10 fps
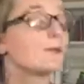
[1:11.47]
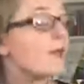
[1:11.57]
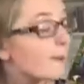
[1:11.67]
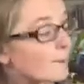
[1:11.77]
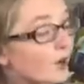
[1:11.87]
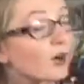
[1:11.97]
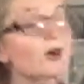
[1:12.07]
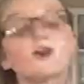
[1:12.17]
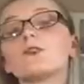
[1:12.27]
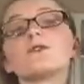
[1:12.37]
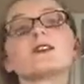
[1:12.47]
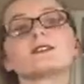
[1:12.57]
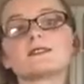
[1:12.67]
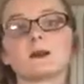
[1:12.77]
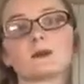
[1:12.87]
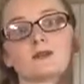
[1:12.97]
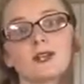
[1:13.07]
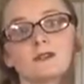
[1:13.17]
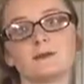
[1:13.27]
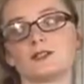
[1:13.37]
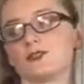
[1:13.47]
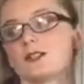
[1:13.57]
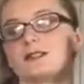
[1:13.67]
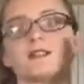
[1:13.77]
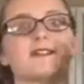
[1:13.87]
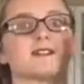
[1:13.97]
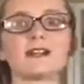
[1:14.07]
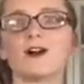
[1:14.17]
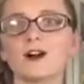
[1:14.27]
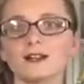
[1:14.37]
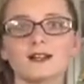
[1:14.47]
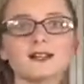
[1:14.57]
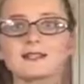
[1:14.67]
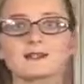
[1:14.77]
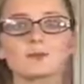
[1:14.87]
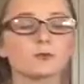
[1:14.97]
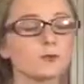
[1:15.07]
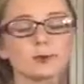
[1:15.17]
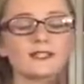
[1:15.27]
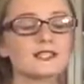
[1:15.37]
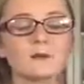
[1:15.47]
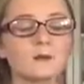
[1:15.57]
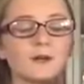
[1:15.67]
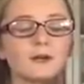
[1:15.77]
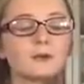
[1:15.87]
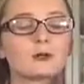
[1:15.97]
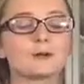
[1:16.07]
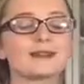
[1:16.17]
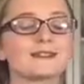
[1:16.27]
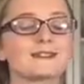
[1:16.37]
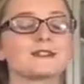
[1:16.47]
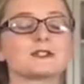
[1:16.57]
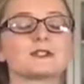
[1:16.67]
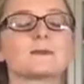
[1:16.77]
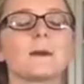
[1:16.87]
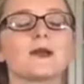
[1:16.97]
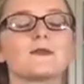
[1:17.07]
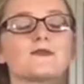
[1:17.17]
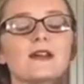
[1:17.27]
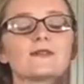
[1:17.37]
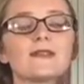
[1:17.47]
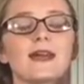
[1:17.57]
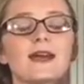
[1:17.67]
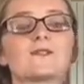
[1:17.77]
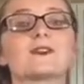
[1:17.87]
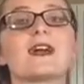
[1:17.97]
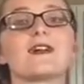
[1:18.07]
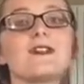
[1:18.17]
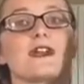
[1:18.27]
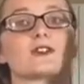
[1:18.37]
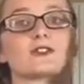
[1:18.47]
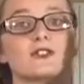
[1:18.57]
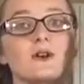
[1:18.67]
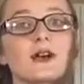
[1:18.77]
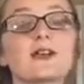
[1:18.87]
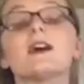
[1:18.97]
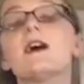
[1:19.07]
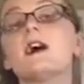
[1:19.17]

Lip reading: the perfect summer light beach reads. Lighthearted contemporary romance is my favorite thing ever, and they are so good.